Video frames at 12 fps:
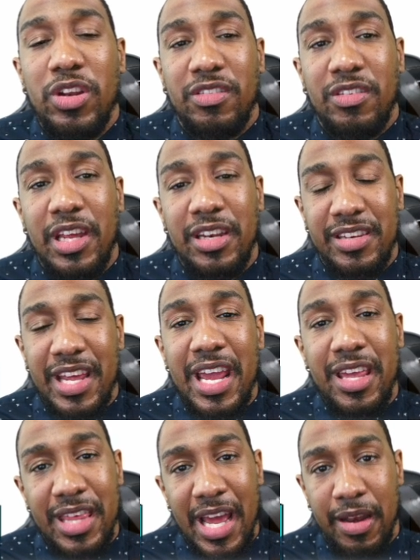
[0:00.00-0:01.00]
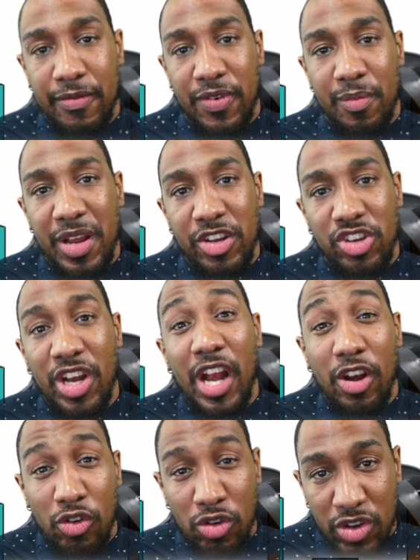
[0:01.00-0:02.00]
can take that information
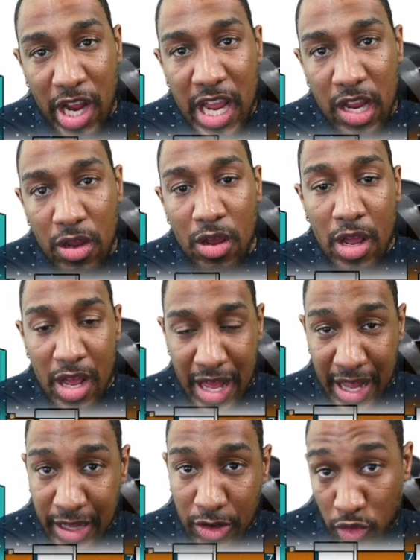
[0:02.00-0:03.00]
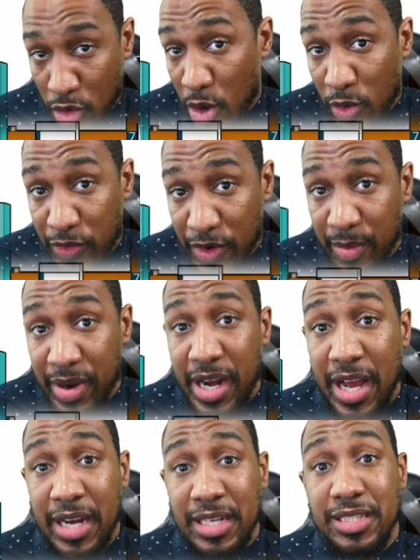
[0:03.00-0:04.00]
and grow from it,
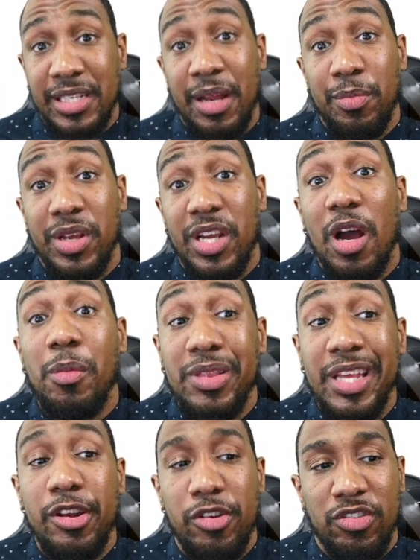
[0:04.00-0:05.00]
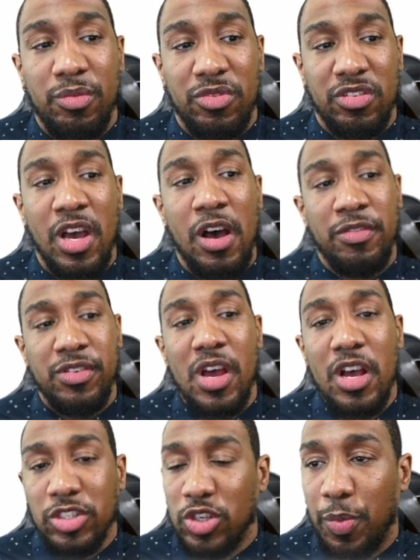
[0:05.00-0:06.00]
honestly, and become leaders themselves.
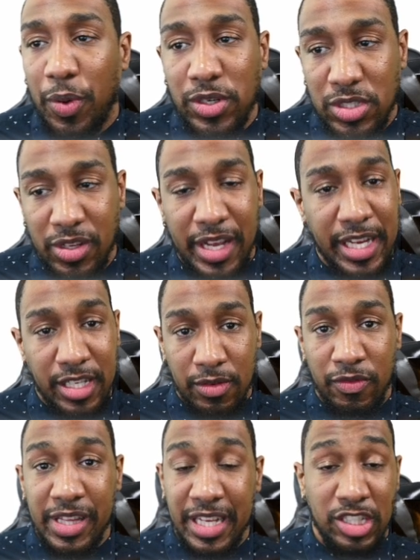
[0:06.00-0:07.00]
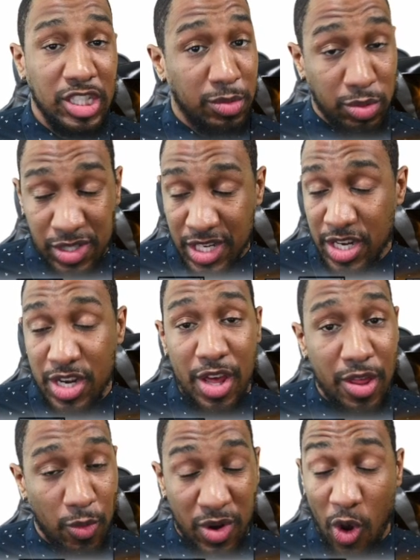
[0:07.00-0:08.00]
So personal relationships was another
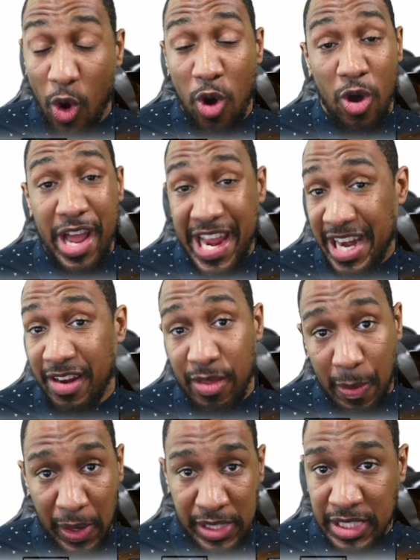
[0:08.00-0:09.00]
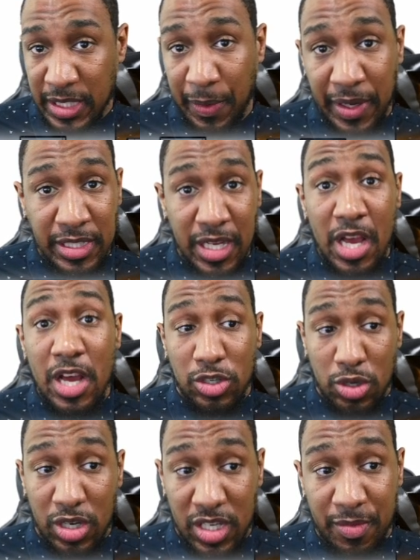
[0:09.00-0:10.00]
one. All 8 of the participants
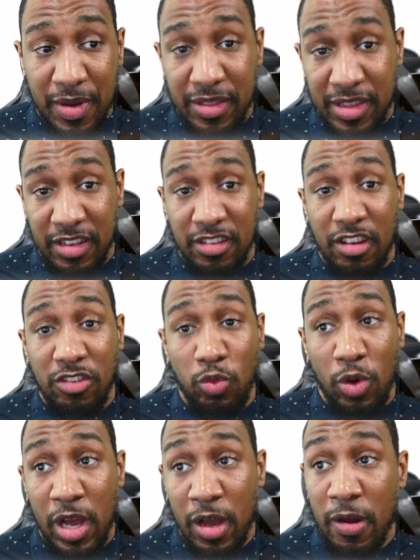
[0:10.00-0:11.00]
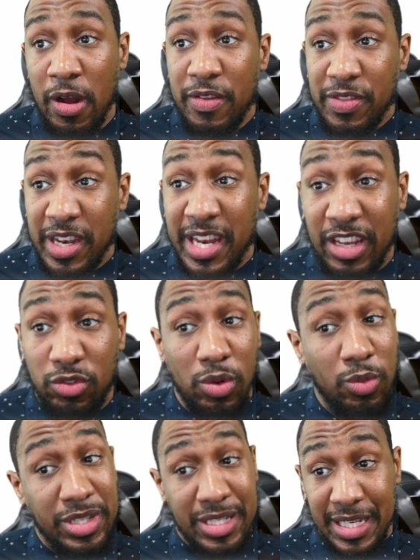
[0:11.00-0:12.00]
talked about this as well. The next one
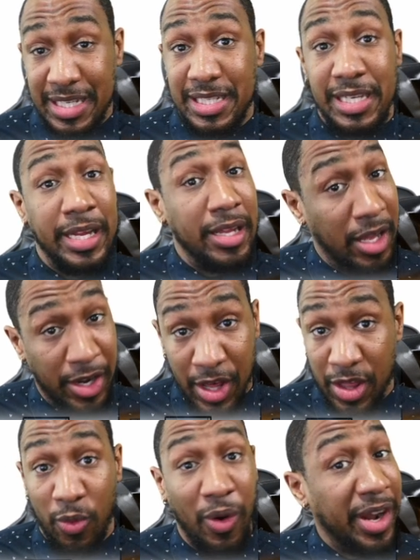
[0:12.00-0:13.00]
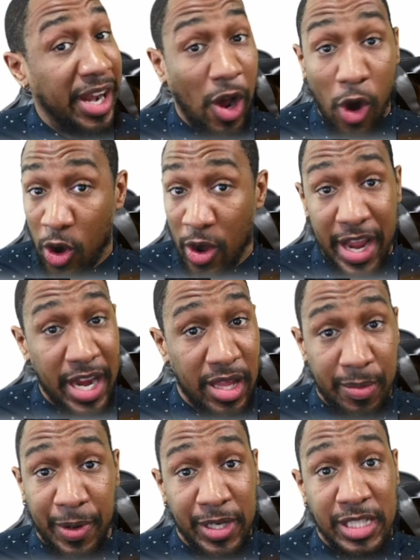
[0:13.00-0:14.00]
was listening. Another one all 8 of the
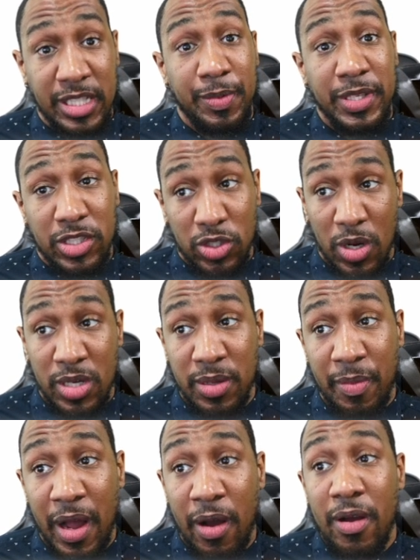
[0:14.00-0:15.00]
participants talked about.